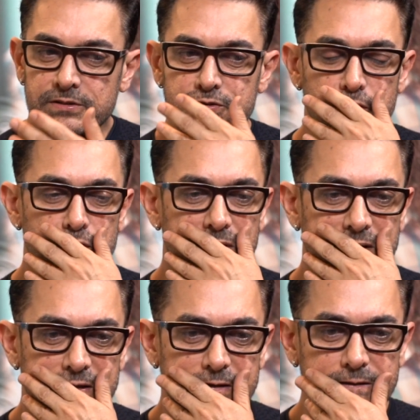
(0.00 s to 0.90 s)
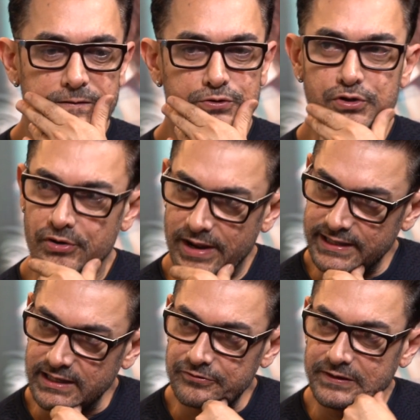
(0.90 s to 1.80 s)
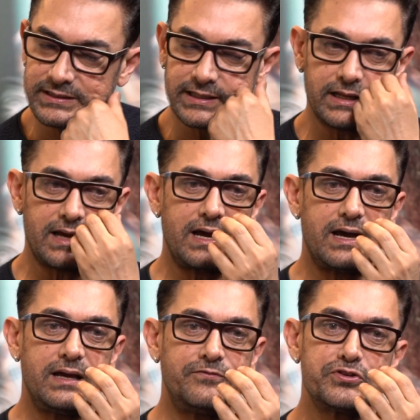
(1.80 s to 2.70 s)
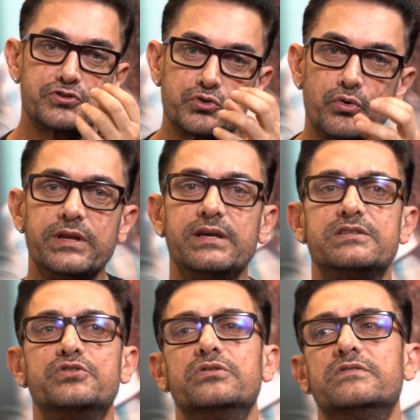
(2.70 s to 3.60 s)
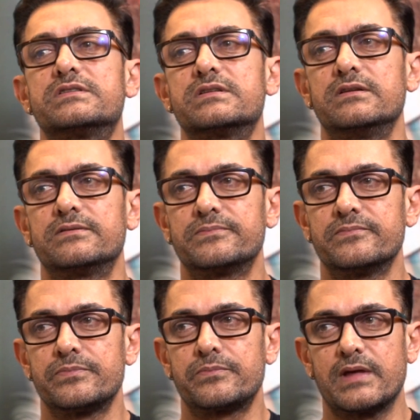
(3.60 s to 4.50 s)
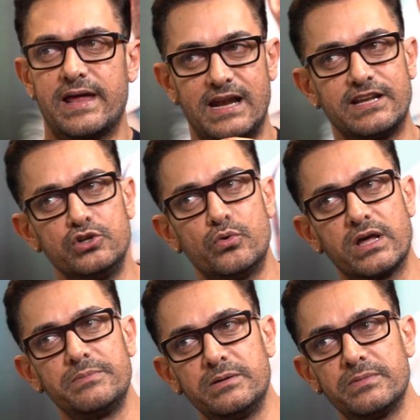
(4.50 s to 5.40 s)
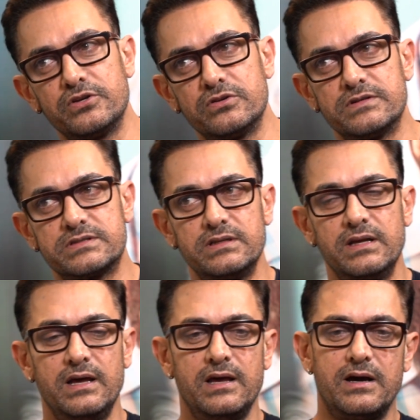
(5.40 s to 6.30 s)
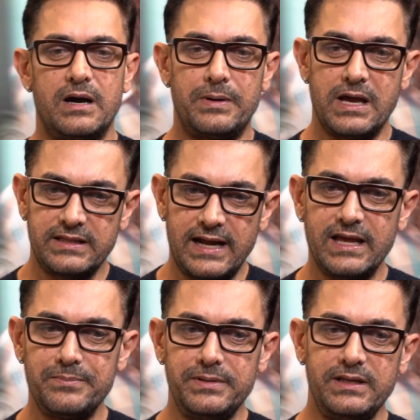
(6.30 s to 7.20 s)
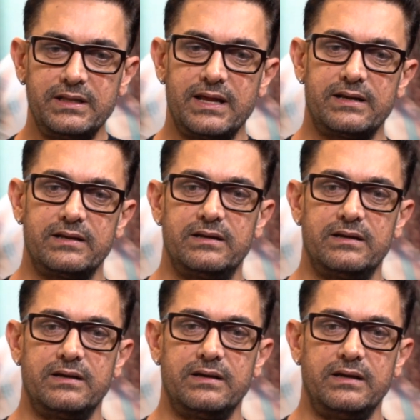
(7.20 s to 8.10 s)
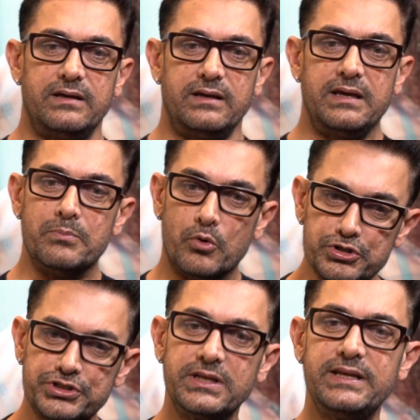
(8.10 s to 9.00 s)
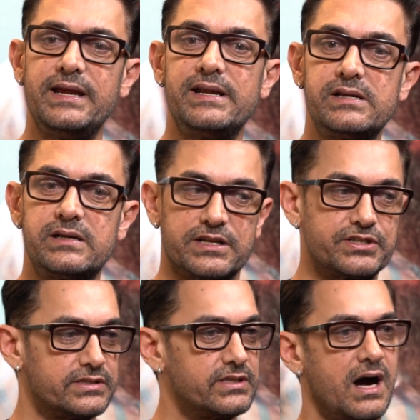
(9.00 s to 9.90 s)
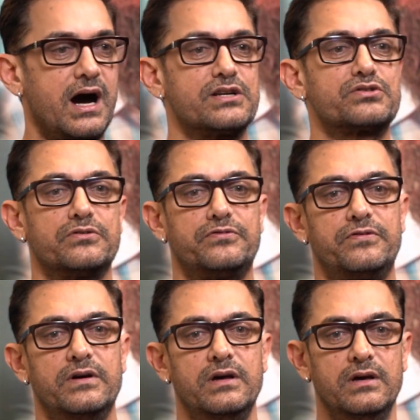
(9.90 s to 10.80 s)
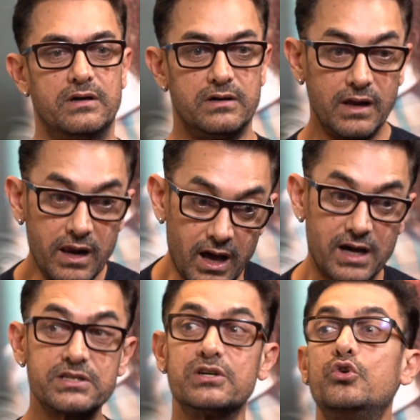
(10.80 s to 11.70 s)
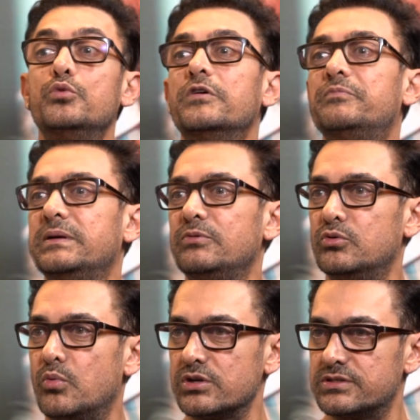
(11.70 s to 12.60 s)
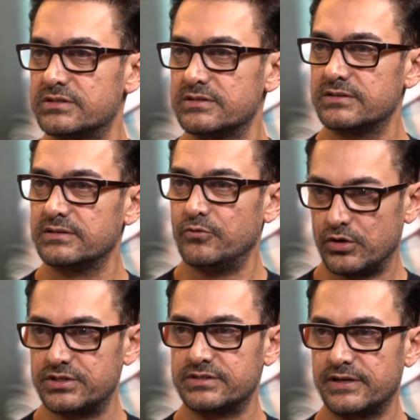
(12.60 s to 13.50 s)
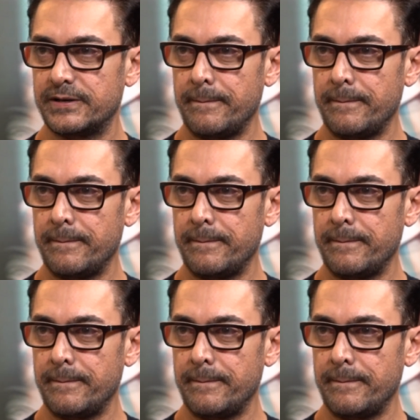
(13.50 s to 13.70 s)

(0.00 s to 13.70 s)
So you're right. I feel that if the story is universal, and I'll tell you what I mean by universal. By that, I mean that emotionally, it touches the hearts of a larger group of people who watches it.